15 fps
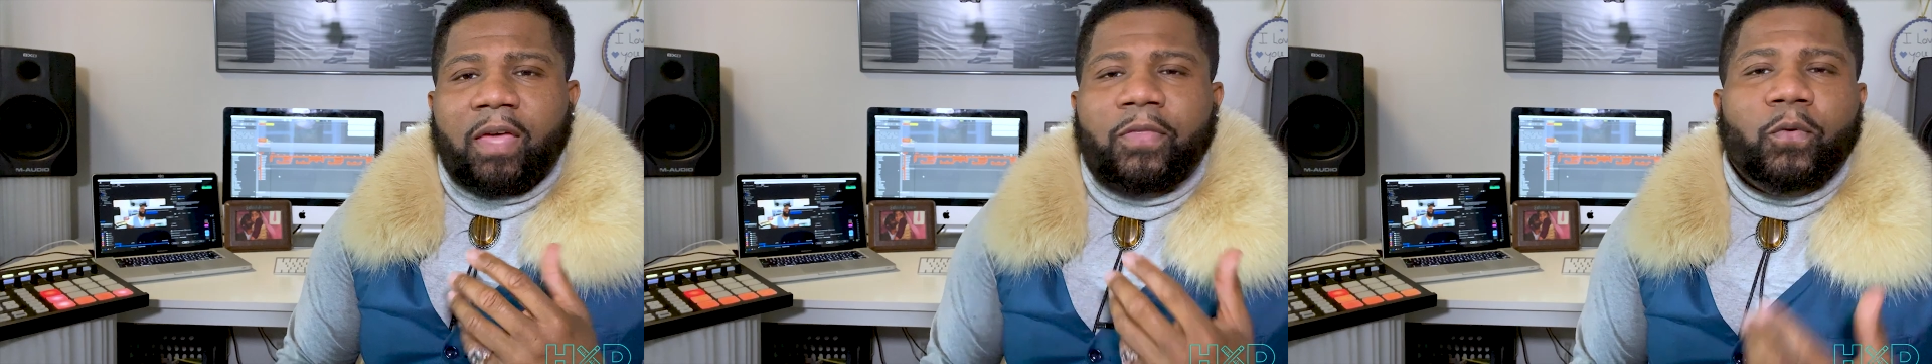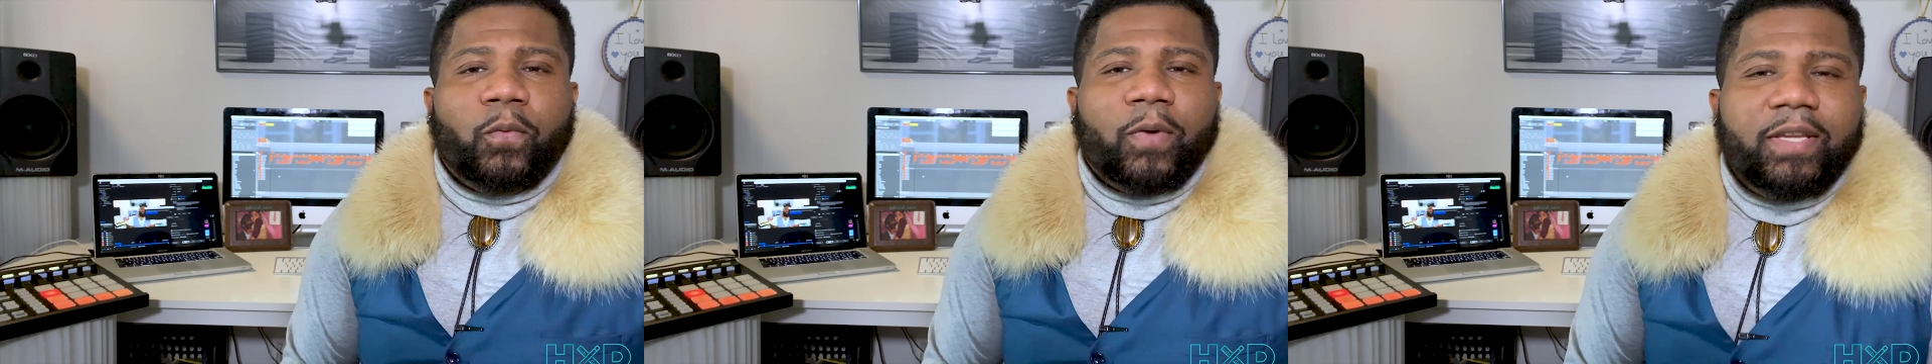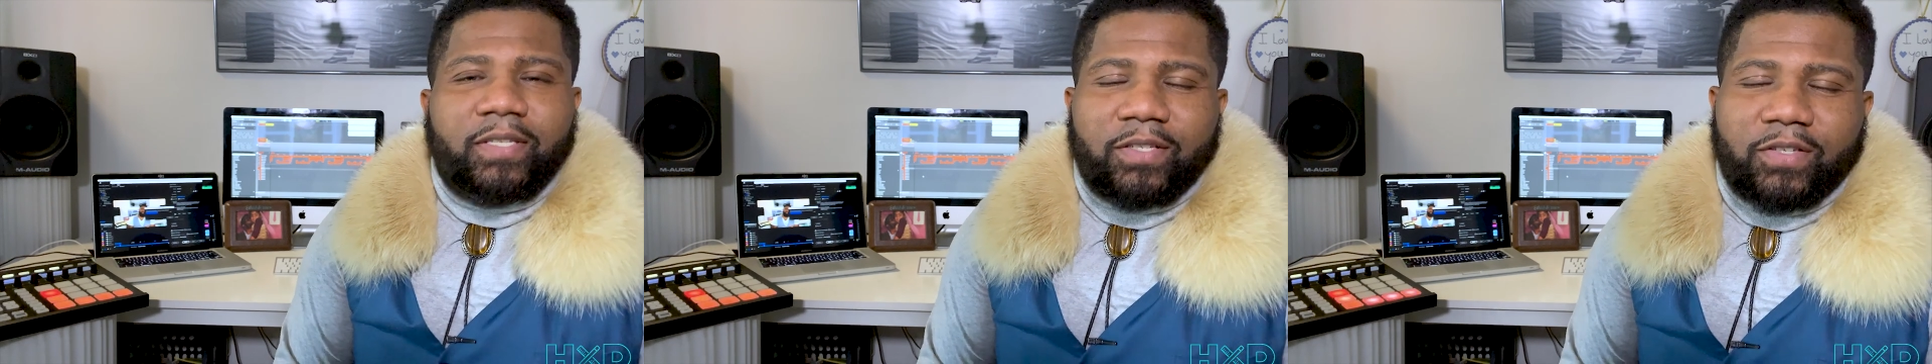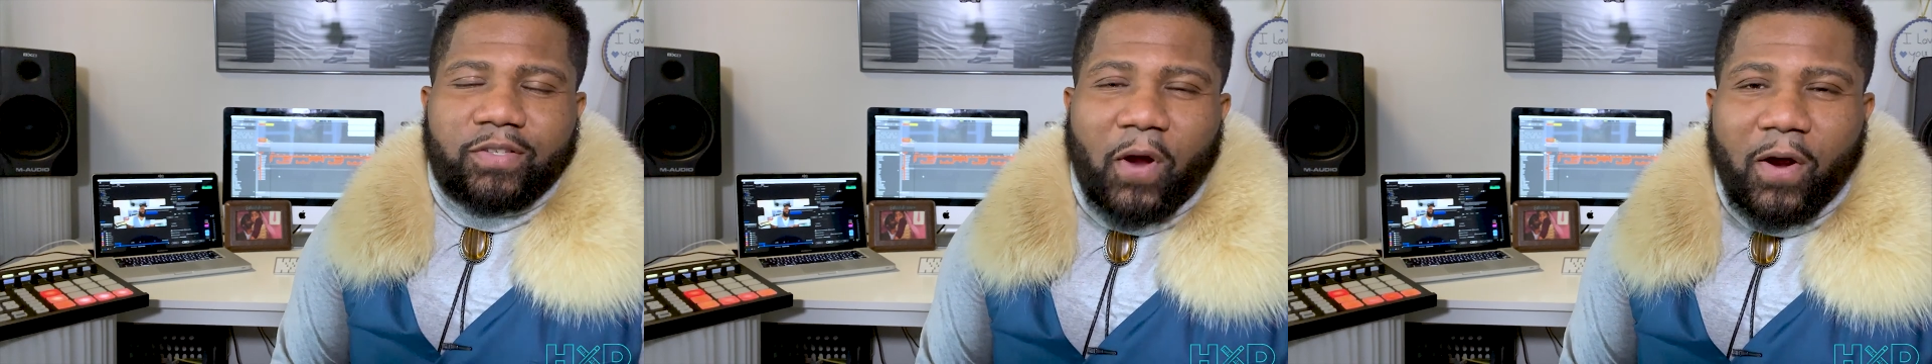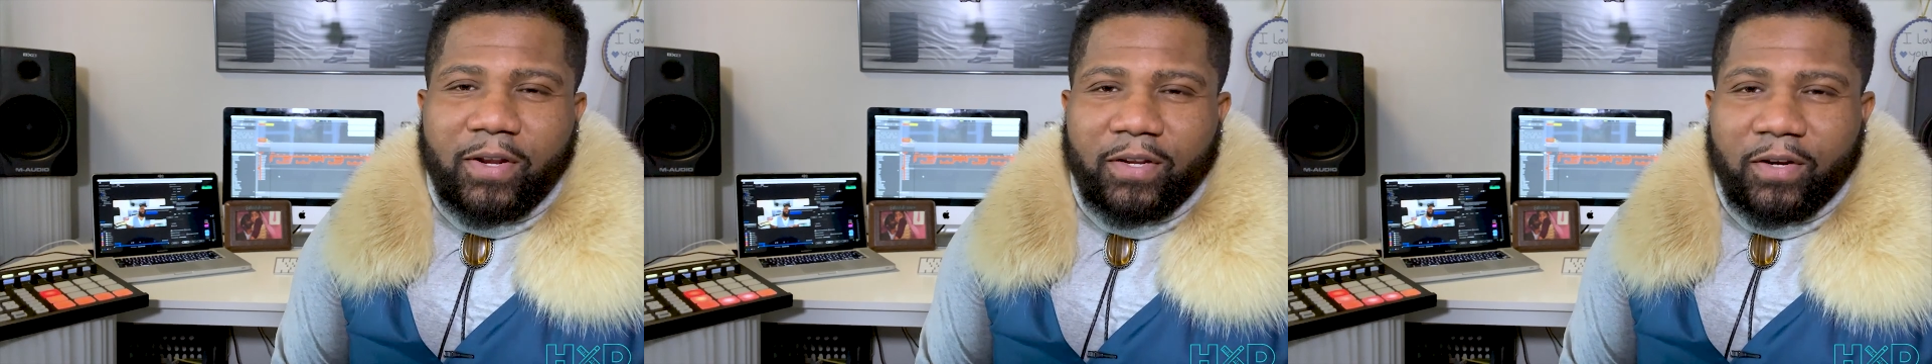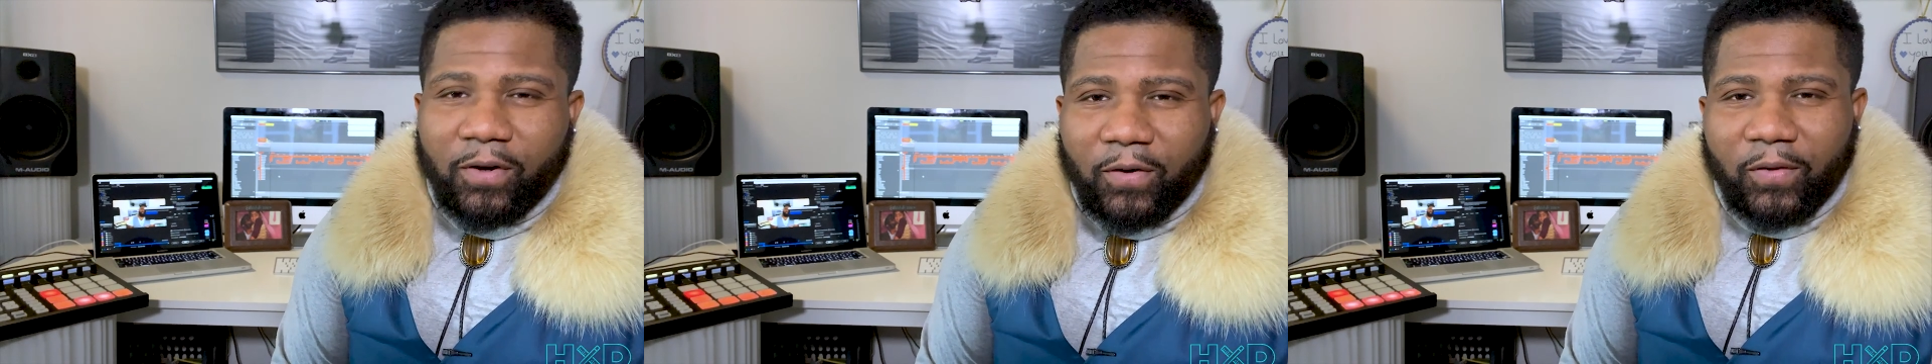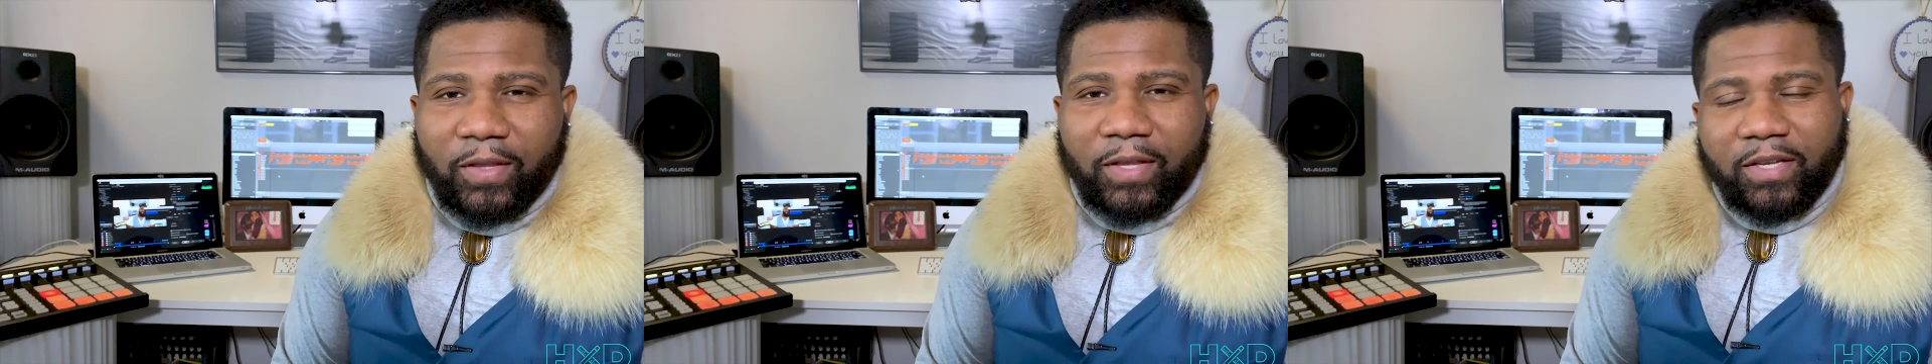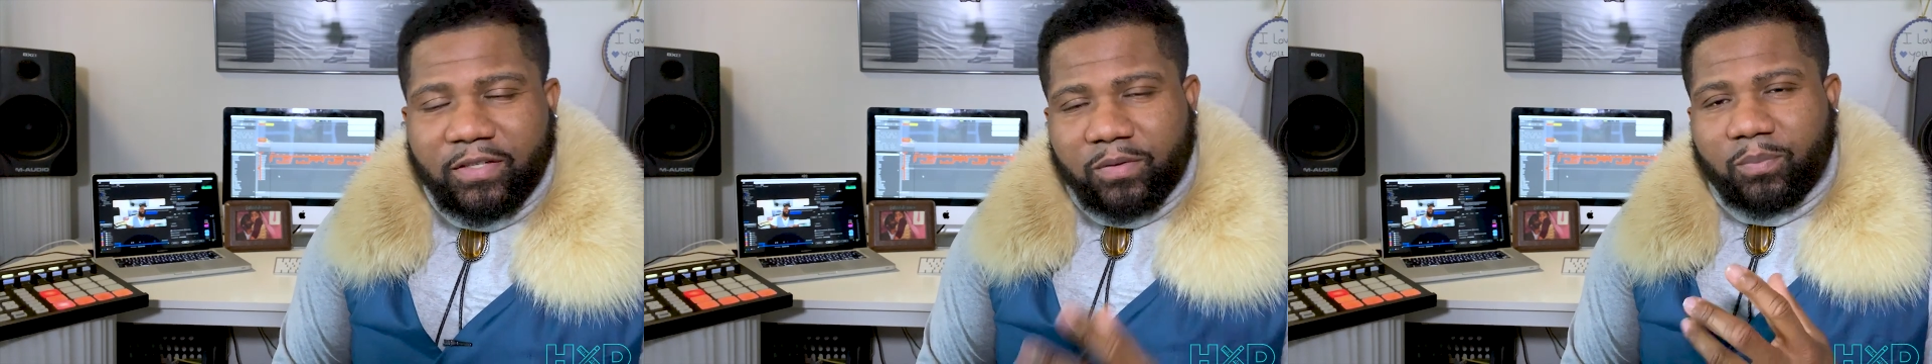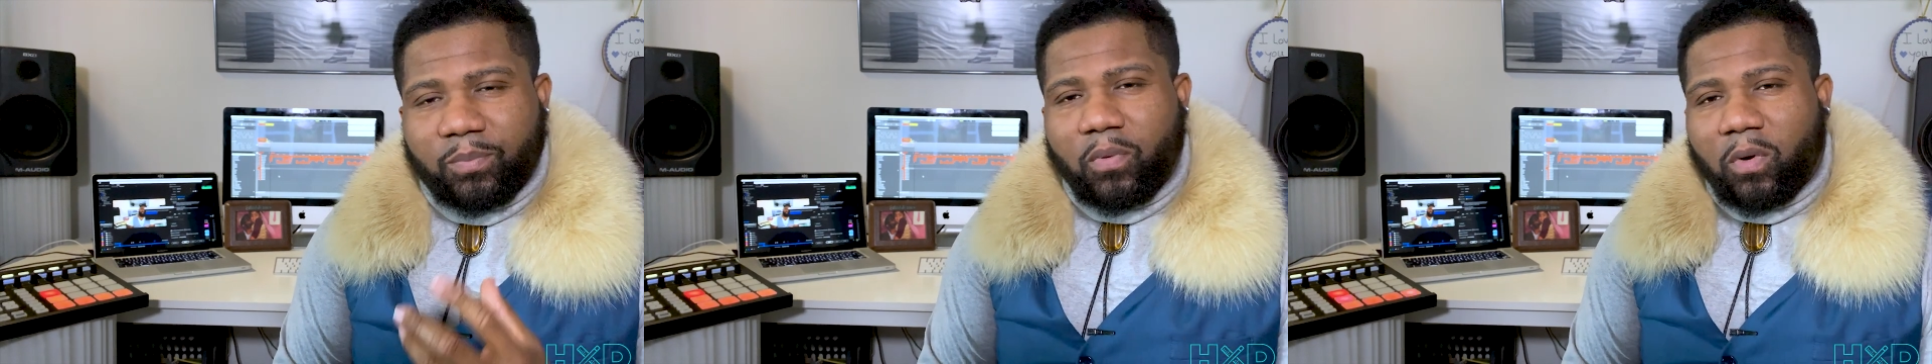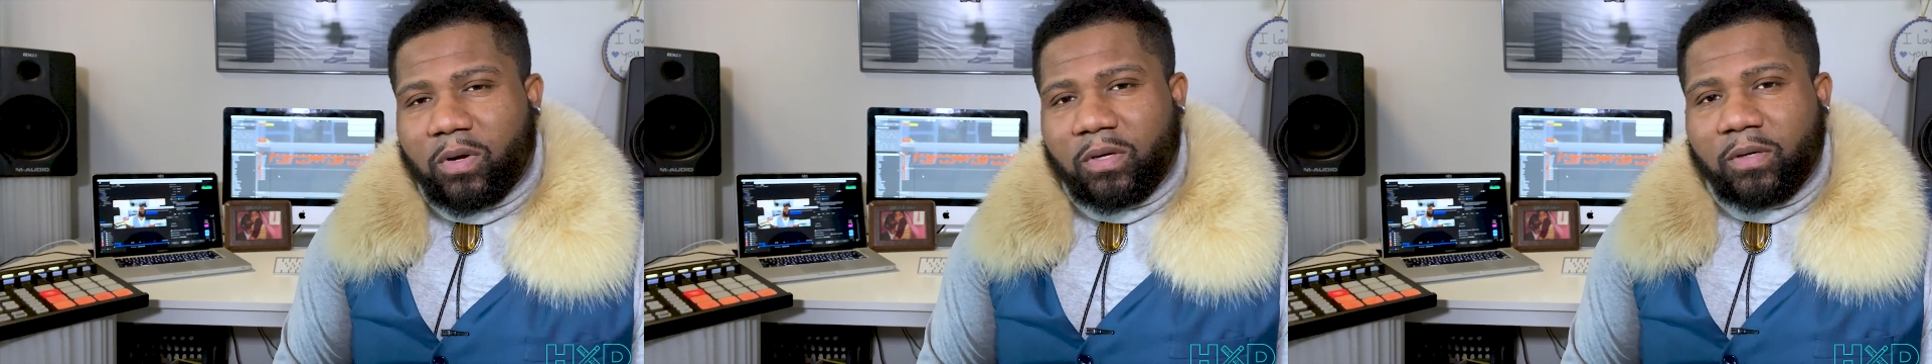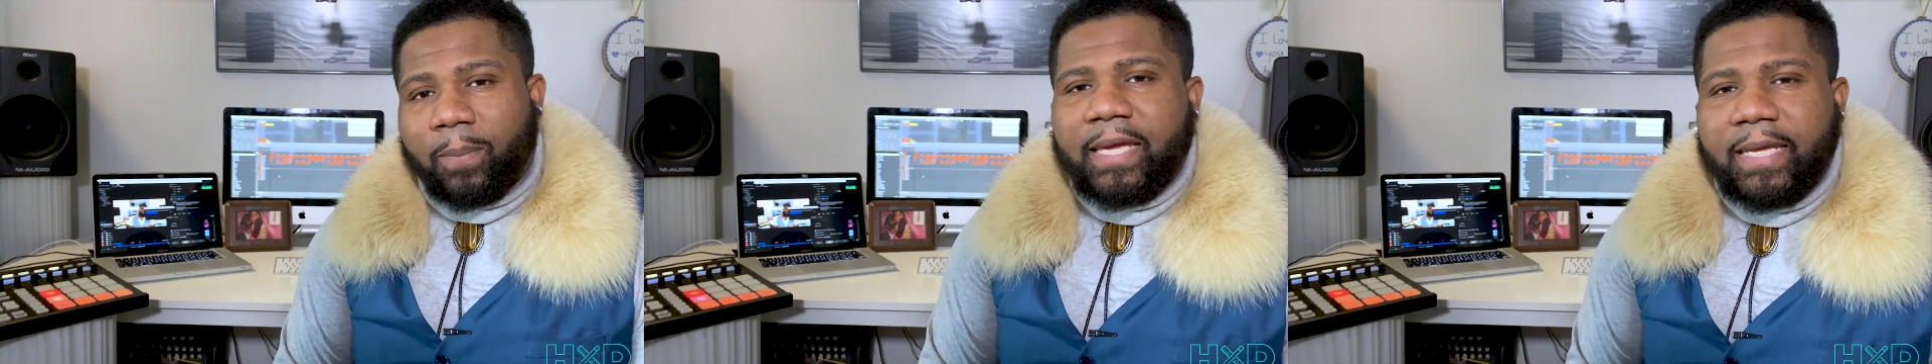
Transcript: And the reason starting early is important